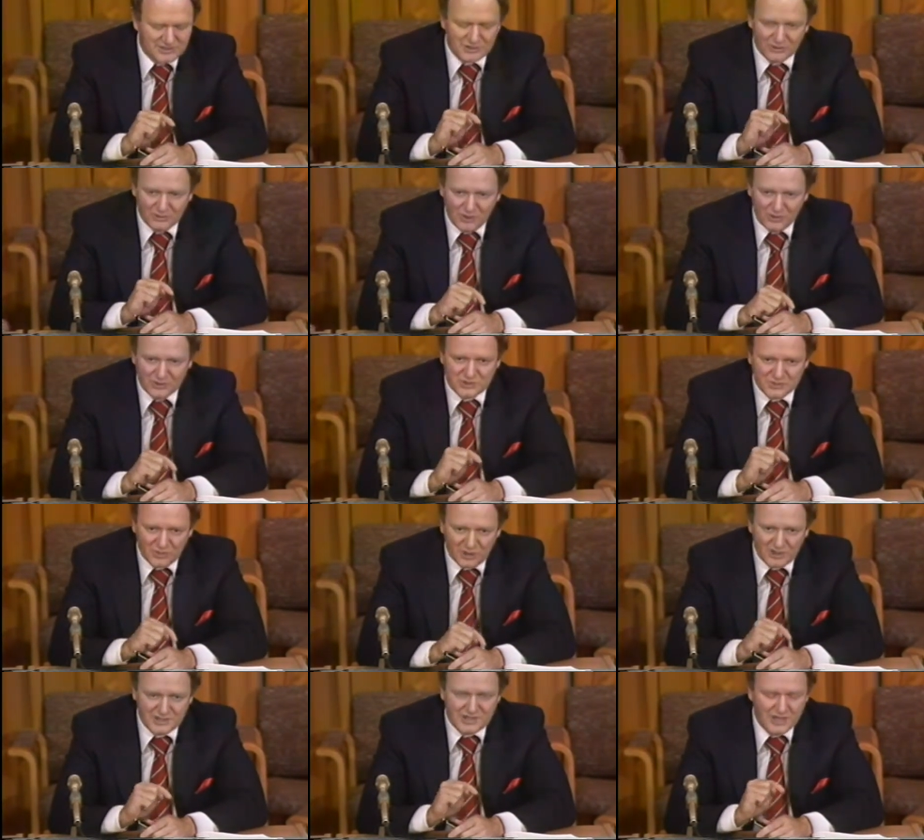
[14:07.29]
So those
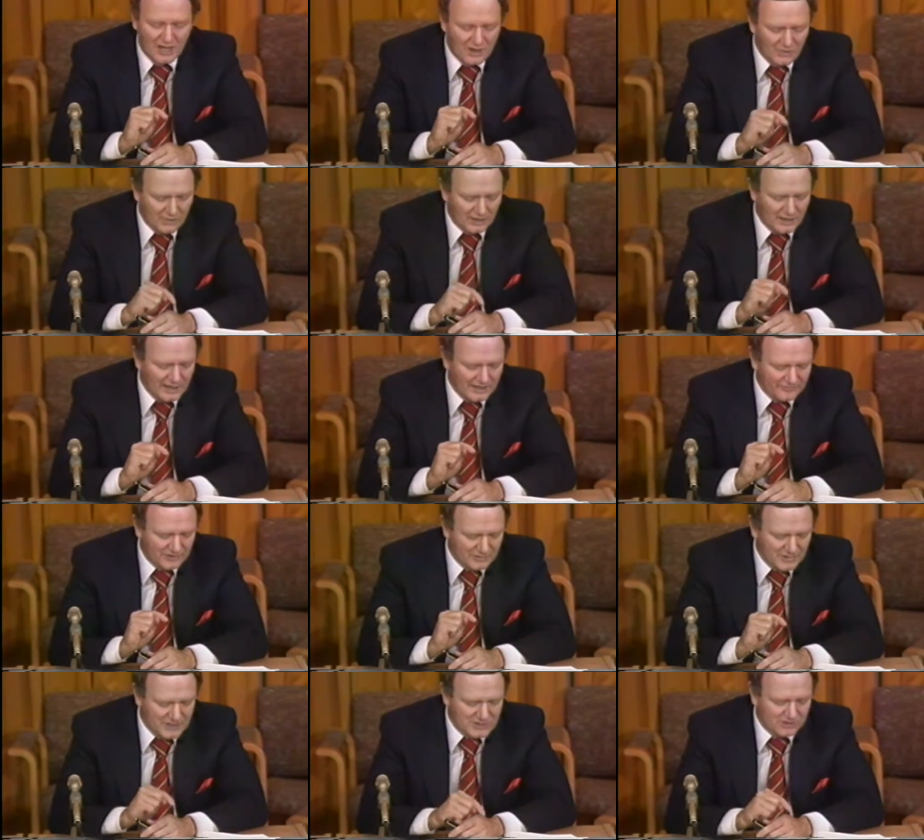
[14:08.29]
words will have
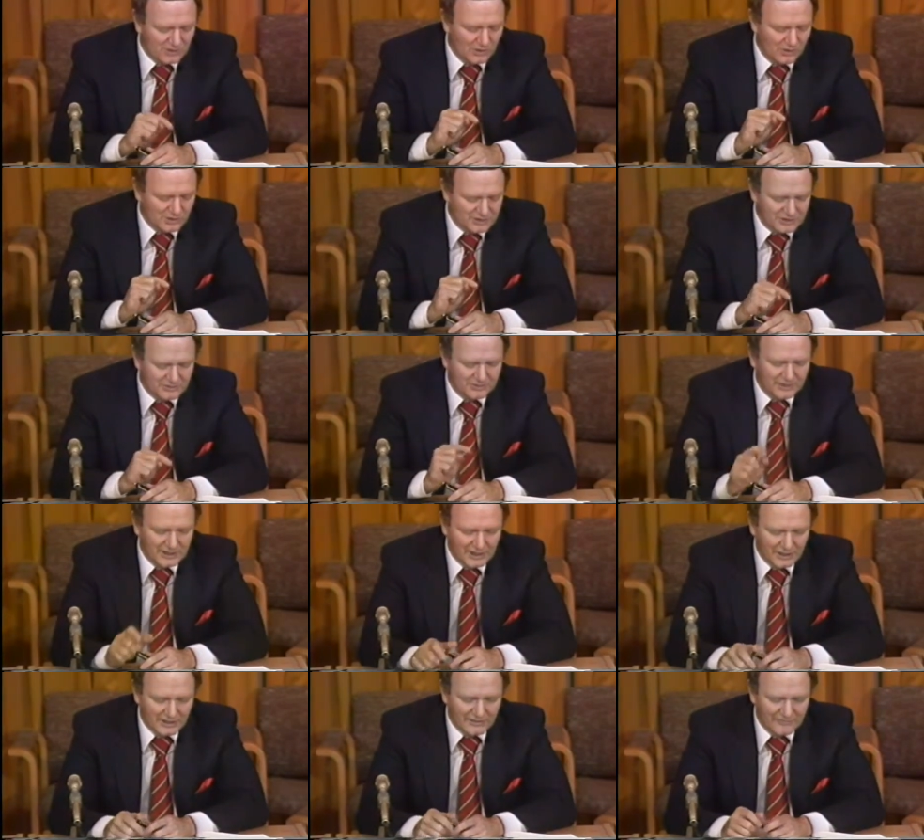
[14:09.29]
to be told to the
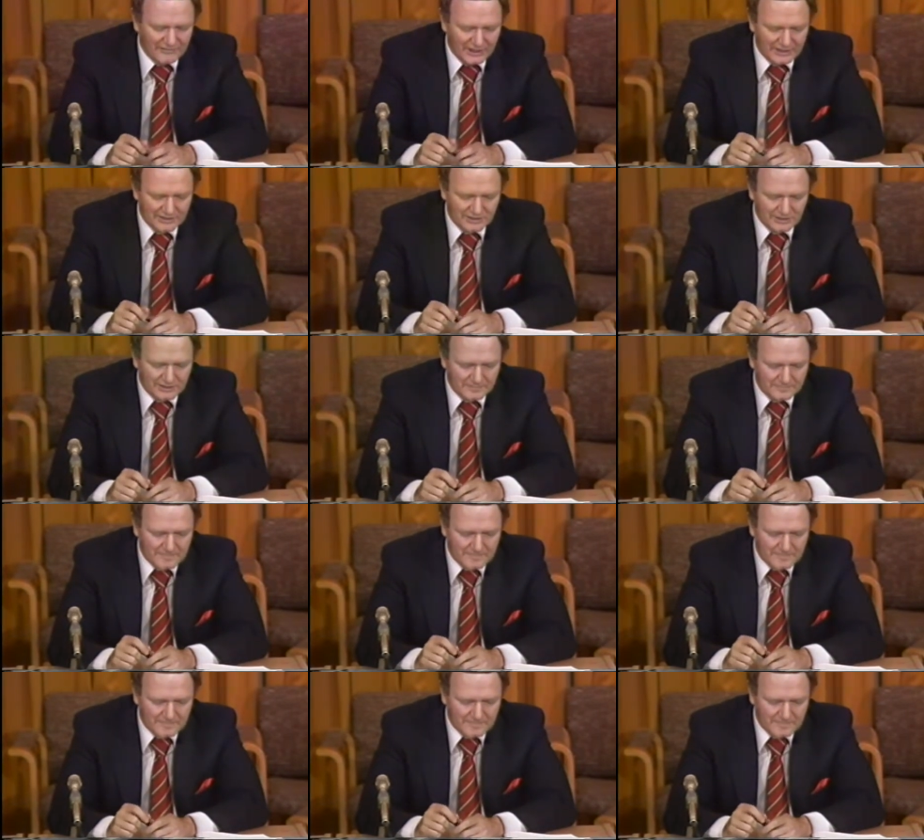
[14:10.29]
young offender.